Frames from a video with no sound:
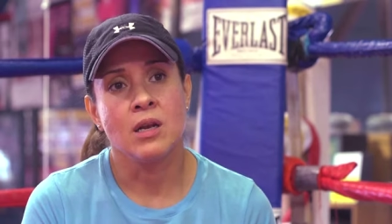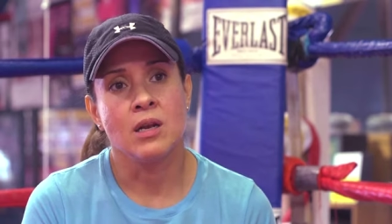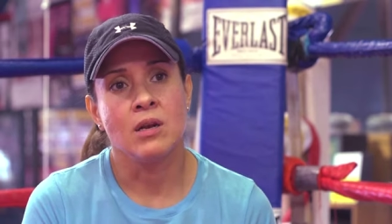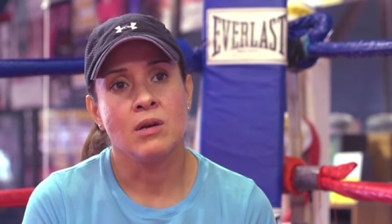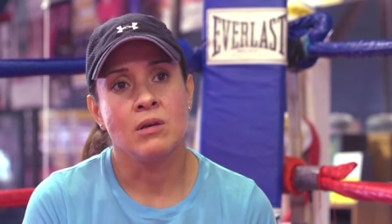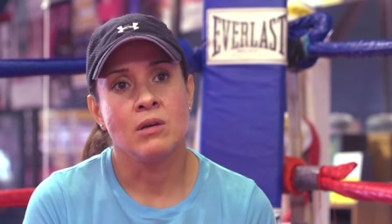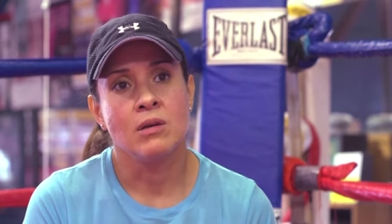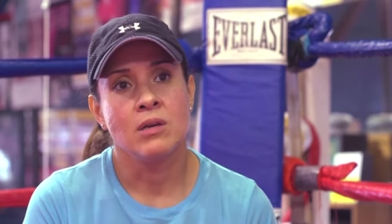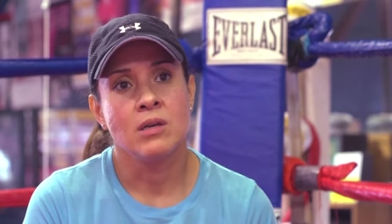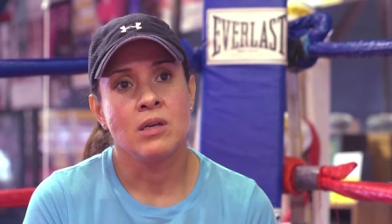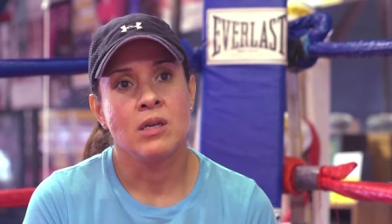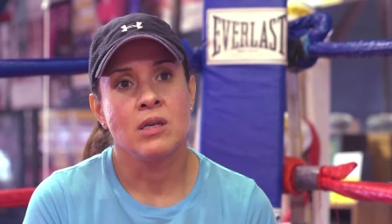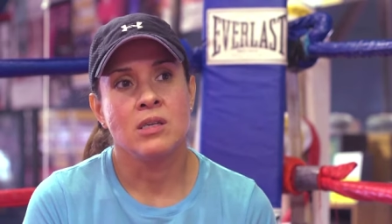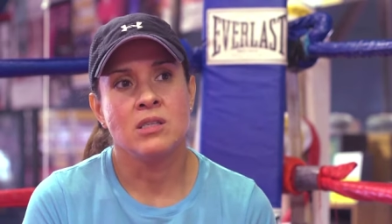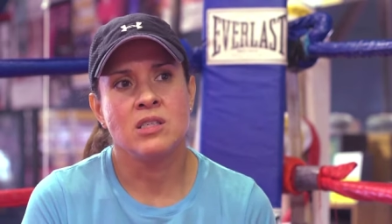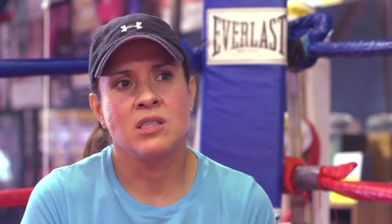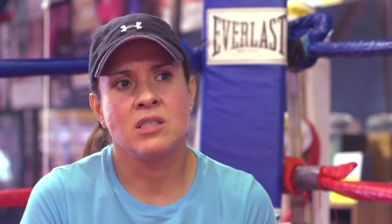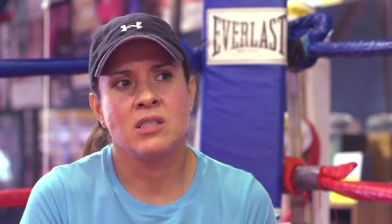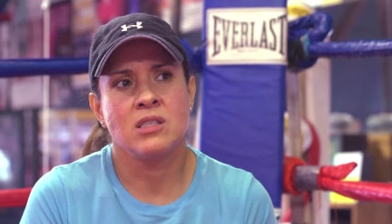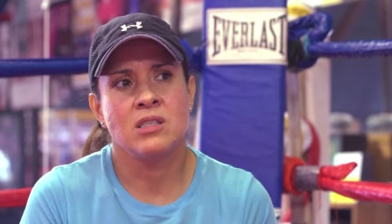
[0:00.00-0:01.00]
you know.
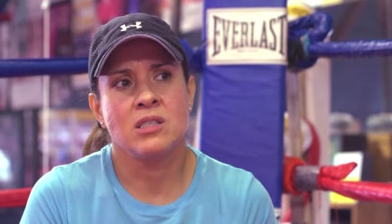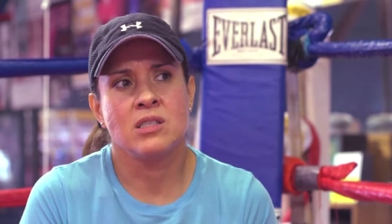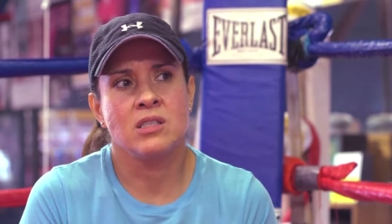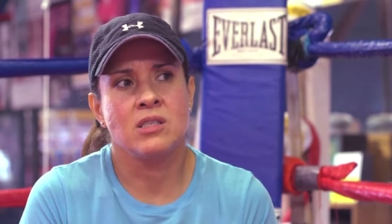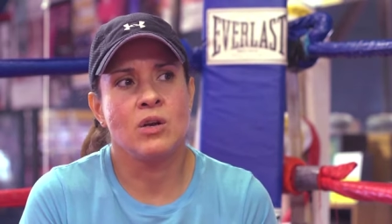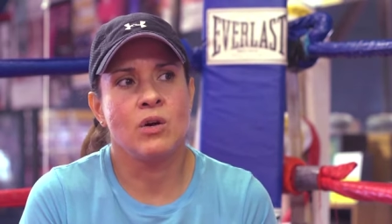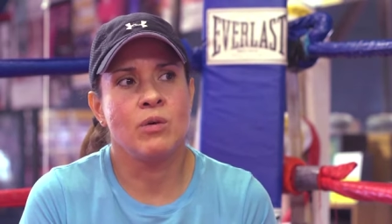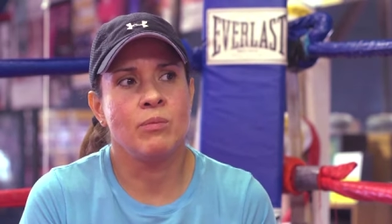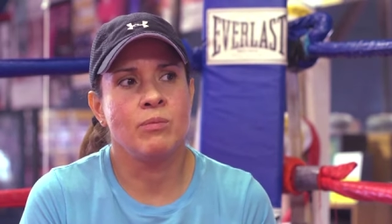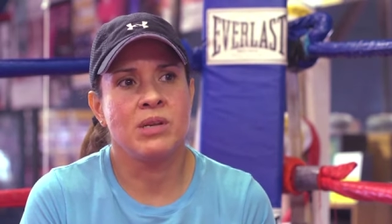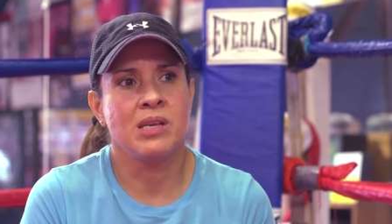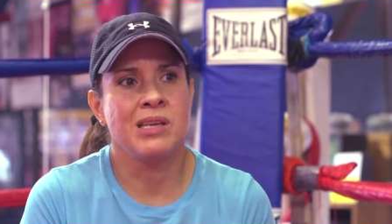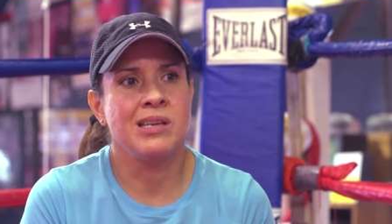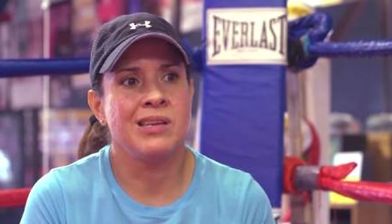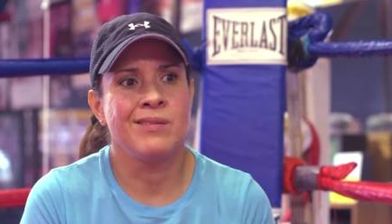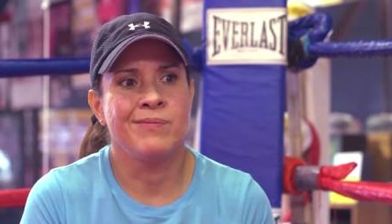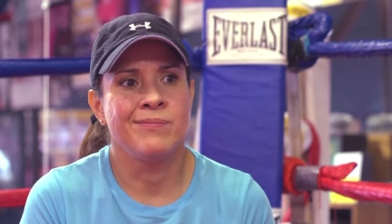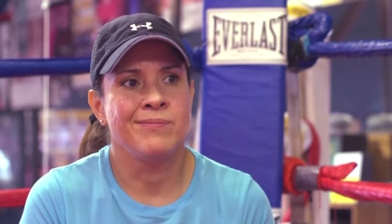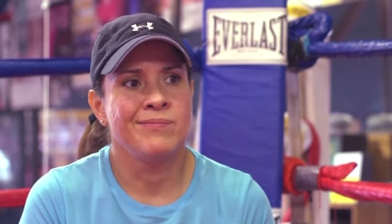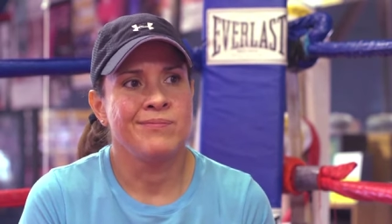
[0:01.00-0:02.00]
And just, just don't be,